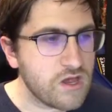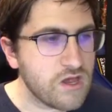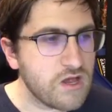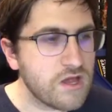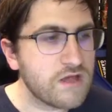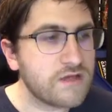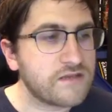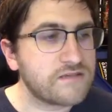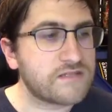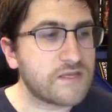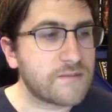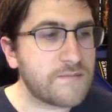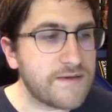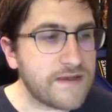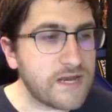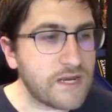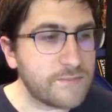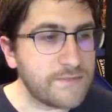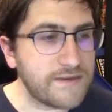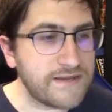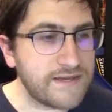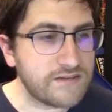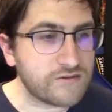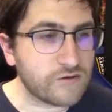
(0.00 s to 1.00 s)
Some
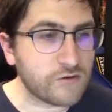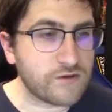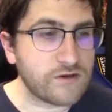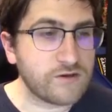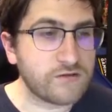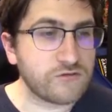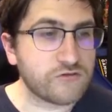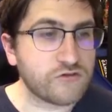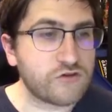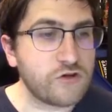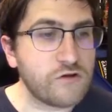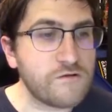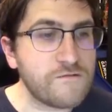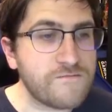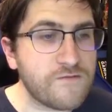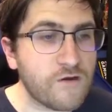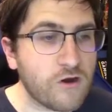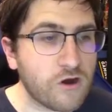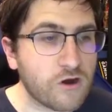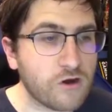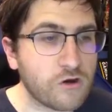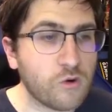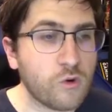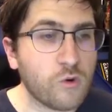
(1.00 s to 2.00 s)
enemies are either too
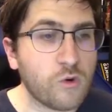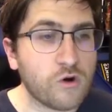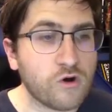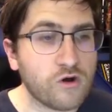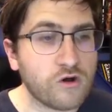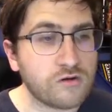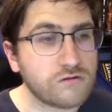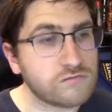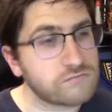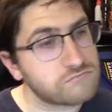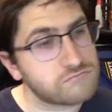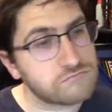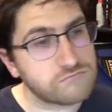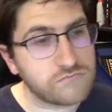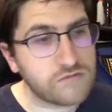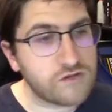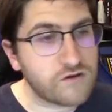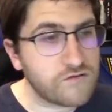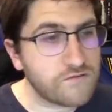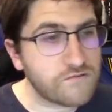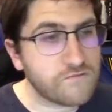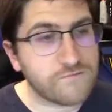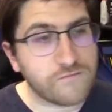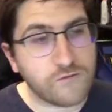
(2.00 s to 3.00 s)
far or,
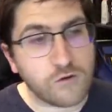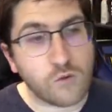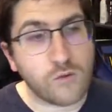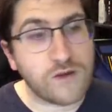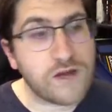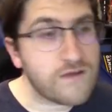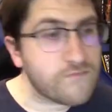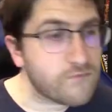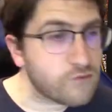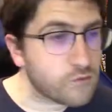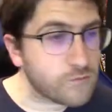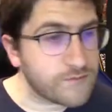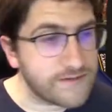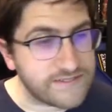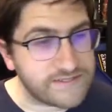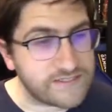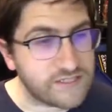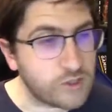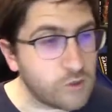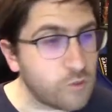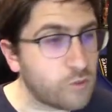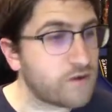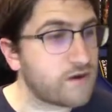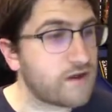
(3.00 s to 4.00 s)
for whatever reason
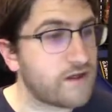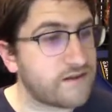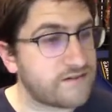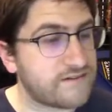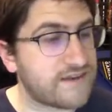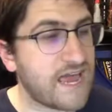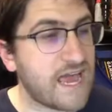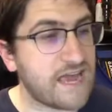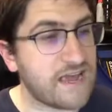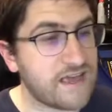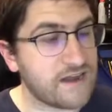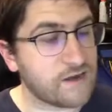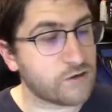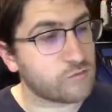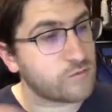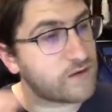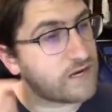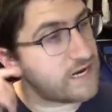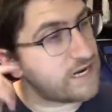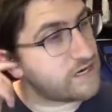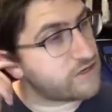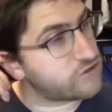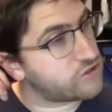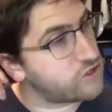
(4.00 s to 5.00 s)
you want to attack at a
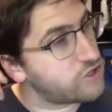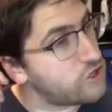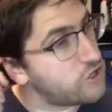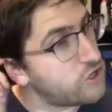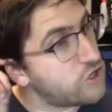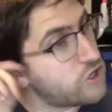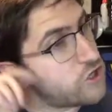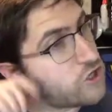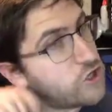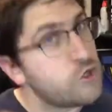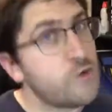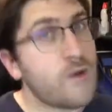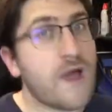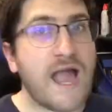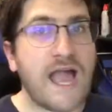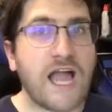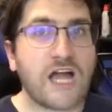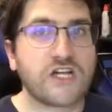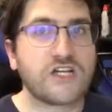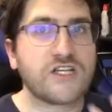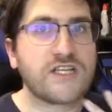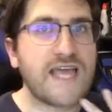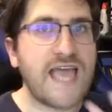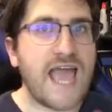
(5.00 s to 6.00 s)
range, you
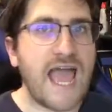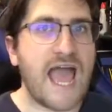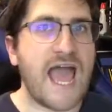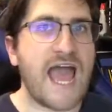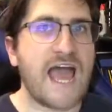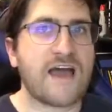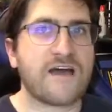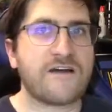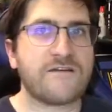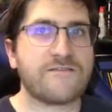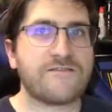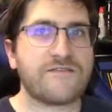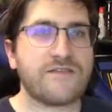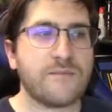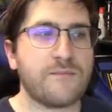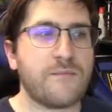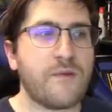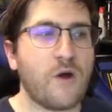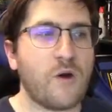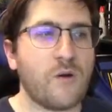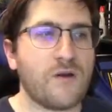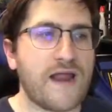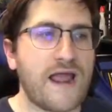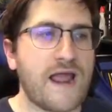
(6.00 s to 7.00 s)
actually have the
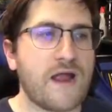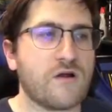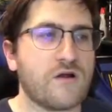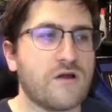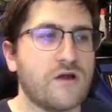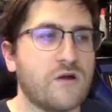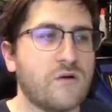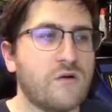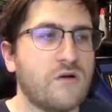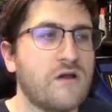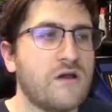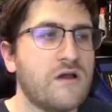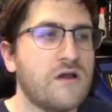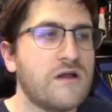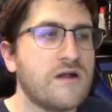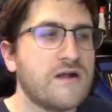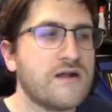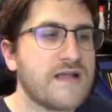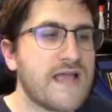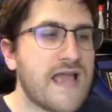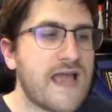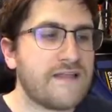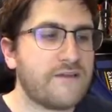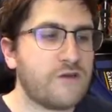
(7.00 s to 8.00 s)
bow and arrow.
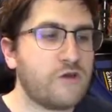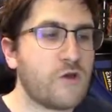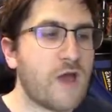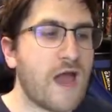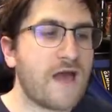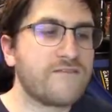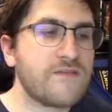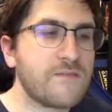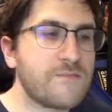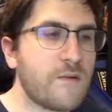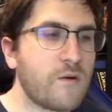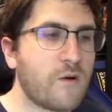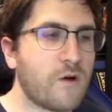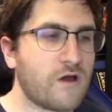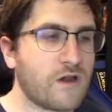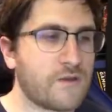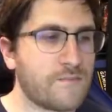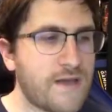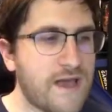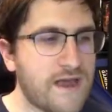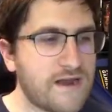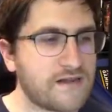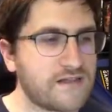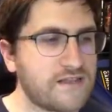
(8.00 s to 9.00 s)
And you have the bow
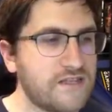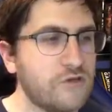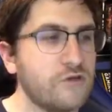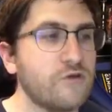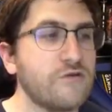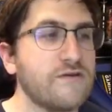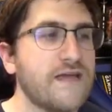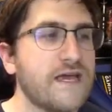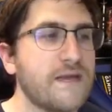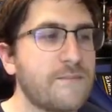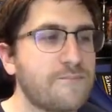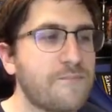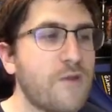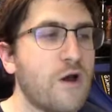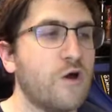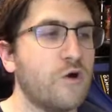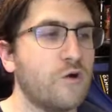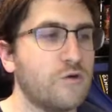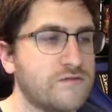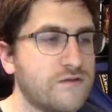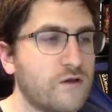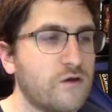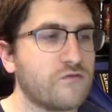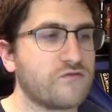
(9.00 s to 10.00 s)
automatically, you'll get
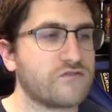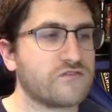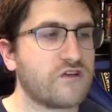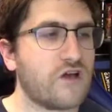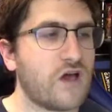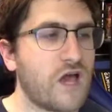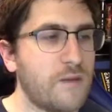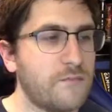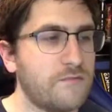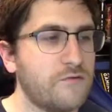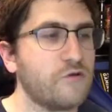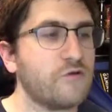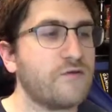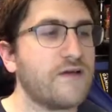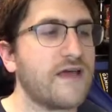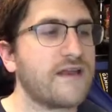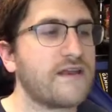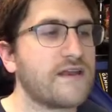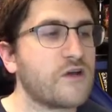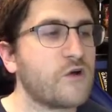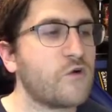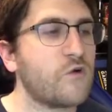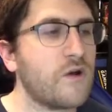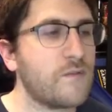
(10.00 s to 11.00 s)
bows over time, you'll get
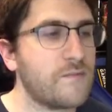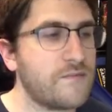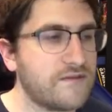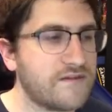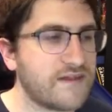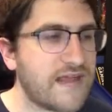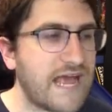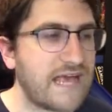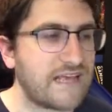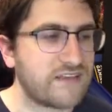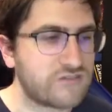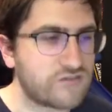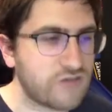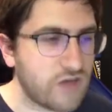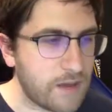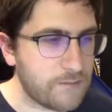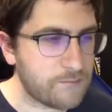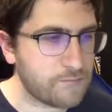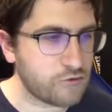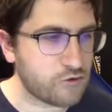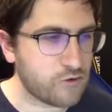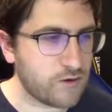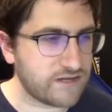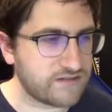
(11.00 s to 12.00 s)
equipment as time
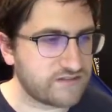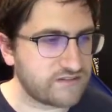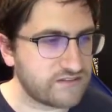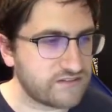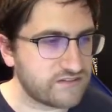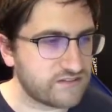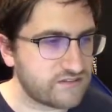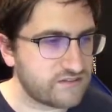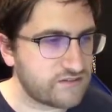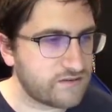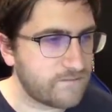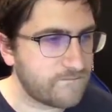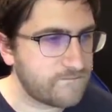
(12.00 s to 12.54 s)
progresses.